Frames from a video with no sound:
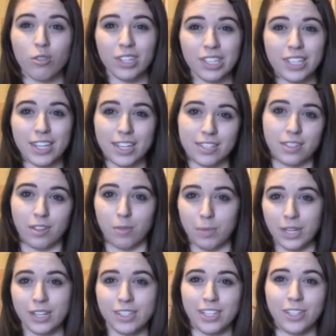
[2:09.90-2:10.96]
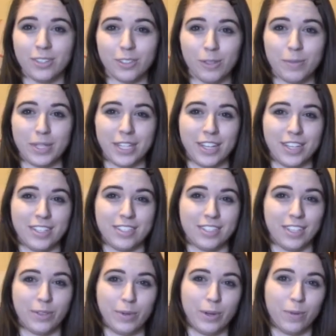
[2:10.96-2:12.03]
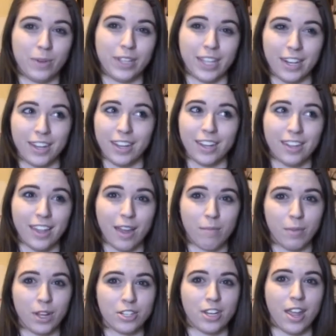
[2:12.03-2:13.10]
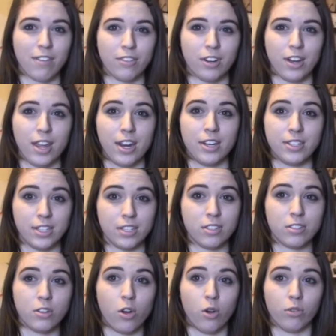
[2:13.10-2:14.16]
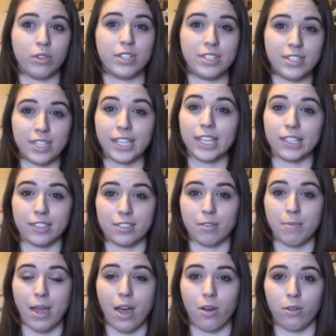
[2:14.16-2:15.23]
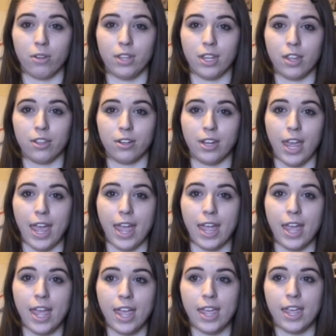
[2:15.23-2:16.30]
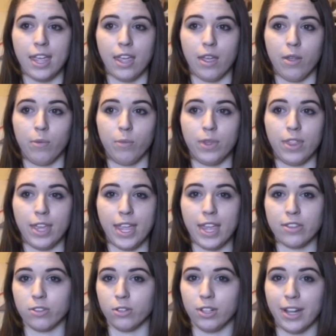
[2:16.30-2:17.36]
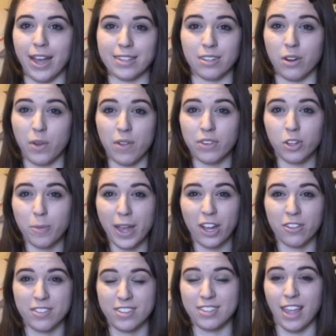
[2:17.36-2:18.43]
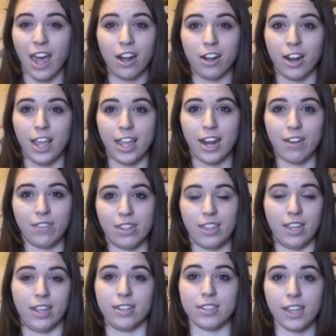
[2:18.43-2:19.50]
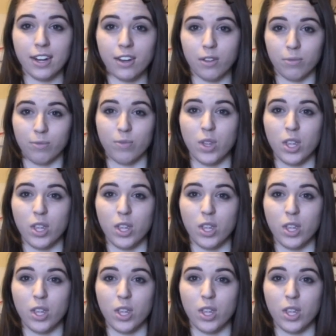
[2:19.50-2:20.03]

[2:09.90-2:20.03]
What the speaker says: really is a big deal because like we don't get it that much ever, and it did snow a ridiculous amount the other day, and they canceled class, and now we have to go back on Saturday and everything. It's kind of